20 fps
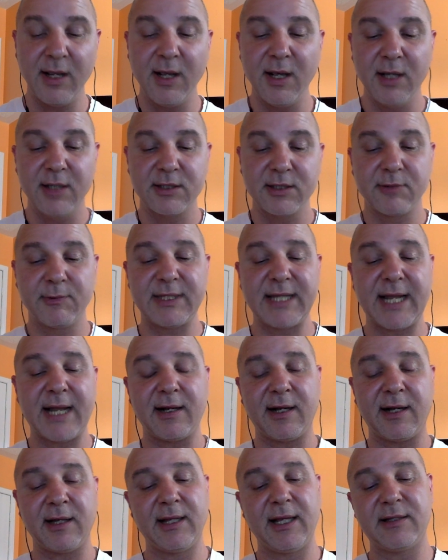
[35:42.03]
So with
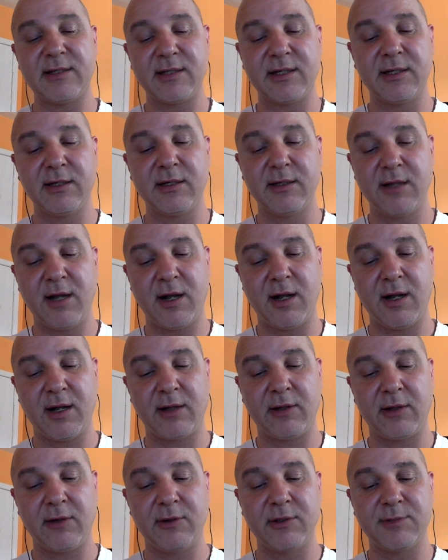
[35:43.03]
that, I'd like to
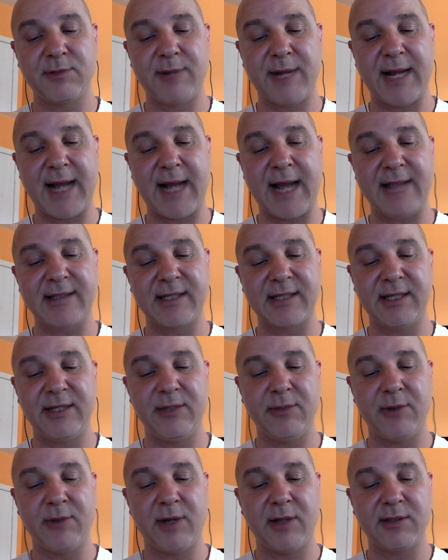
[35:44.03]
close by asking
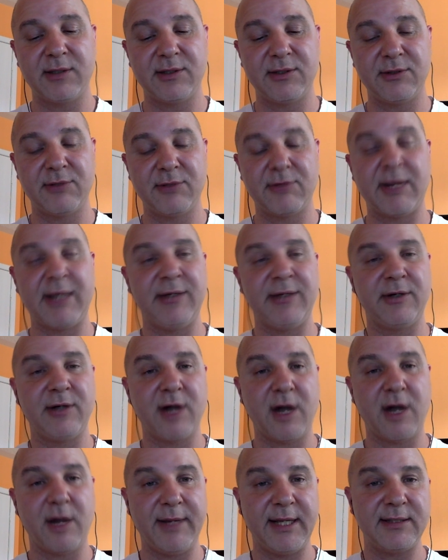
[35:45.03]
you all to write your
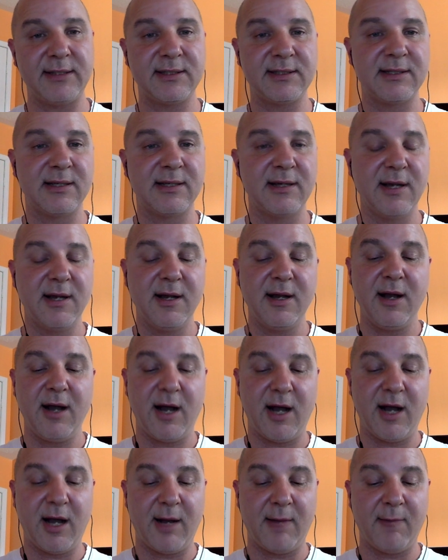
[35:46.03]
comments,
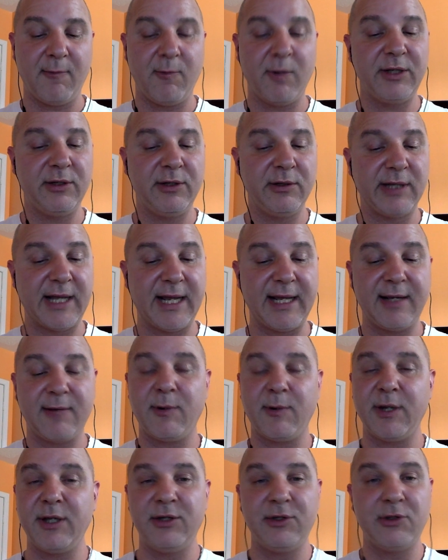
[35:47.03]
what you like,
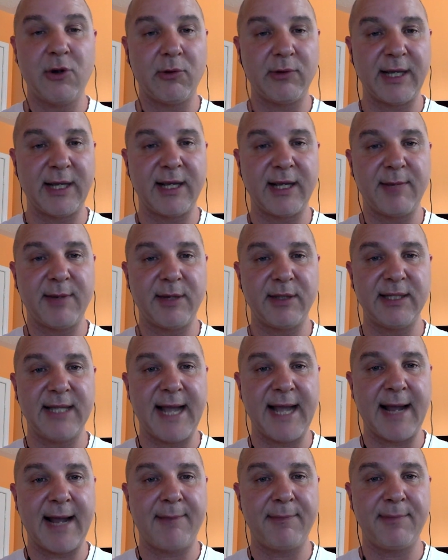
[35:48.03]
what you don't like about the
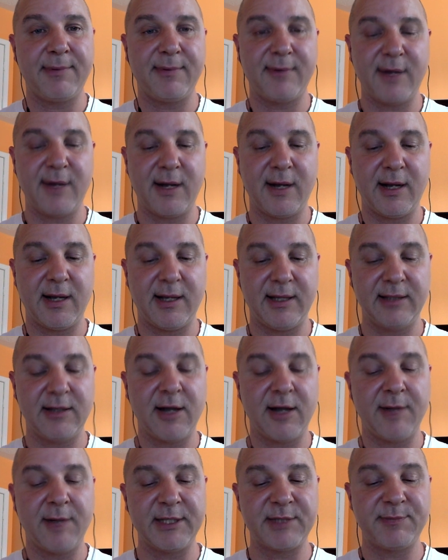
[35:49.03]
app in the
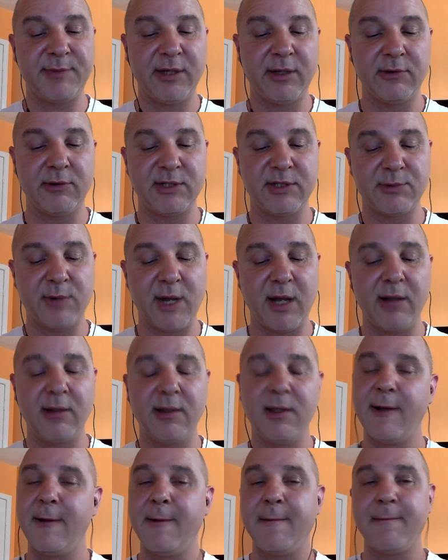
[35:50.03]
comments below as well.
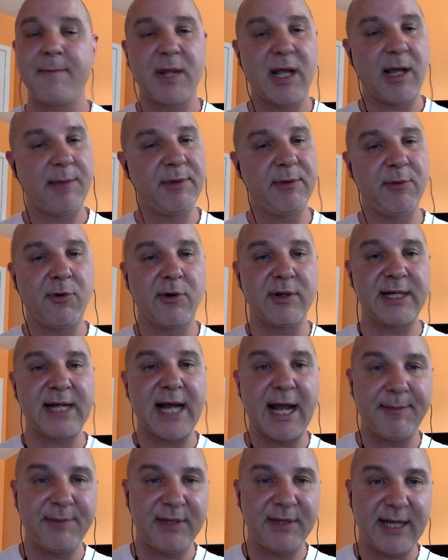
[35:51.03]
I'll be more than
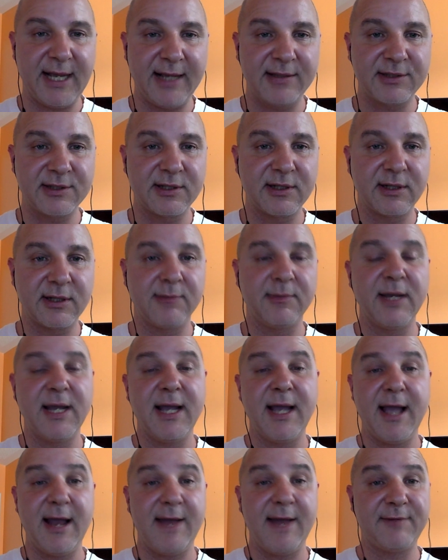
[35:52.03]
happy to answer them.
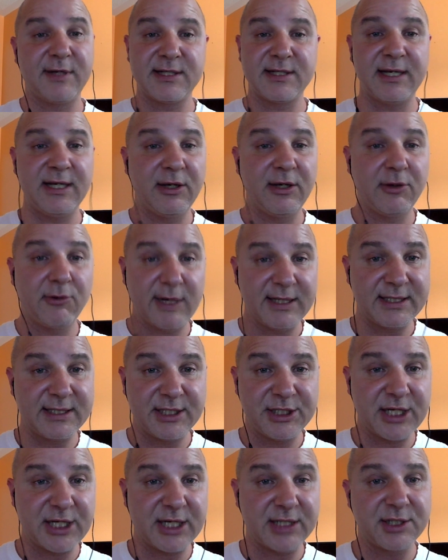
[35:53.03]
And if there's any great
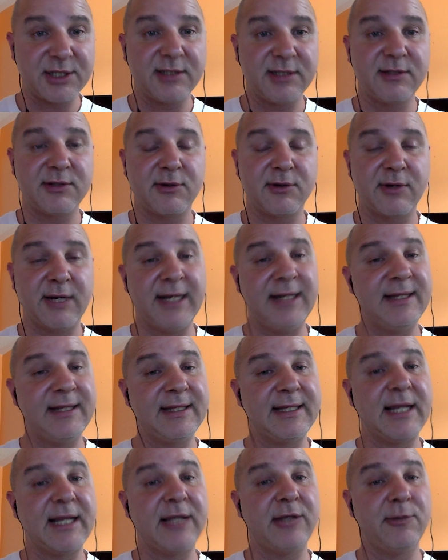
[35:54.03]
suggestions or
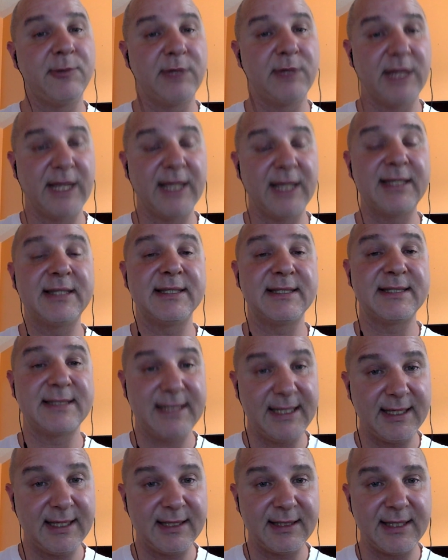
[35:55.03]
anything that you would like to
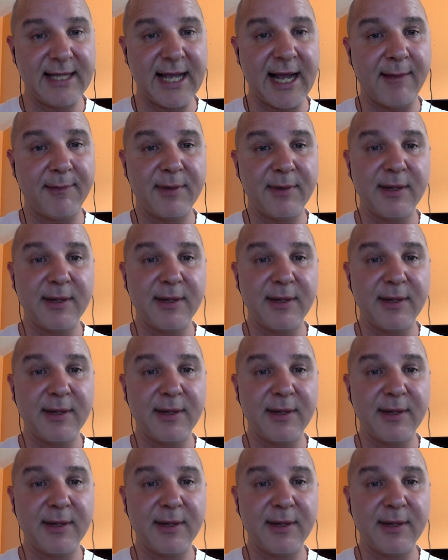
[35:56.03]
see in the app,